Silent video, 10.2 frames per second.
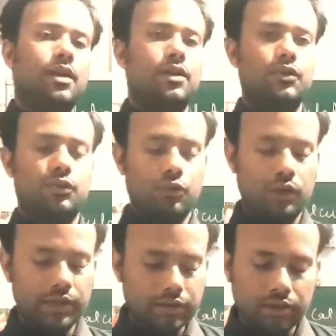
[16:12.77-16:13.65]
So
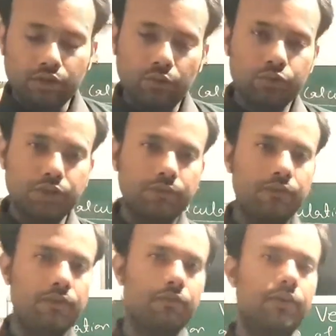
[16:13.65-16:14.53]
in conclusion,
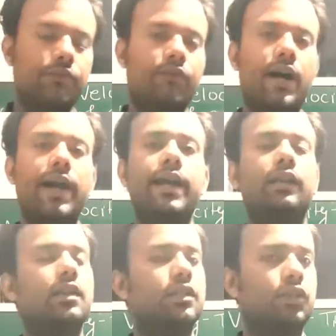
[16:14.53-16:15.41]
we
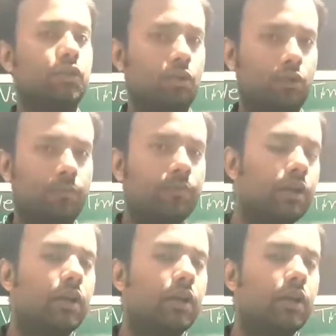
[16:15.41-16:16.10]
find the slope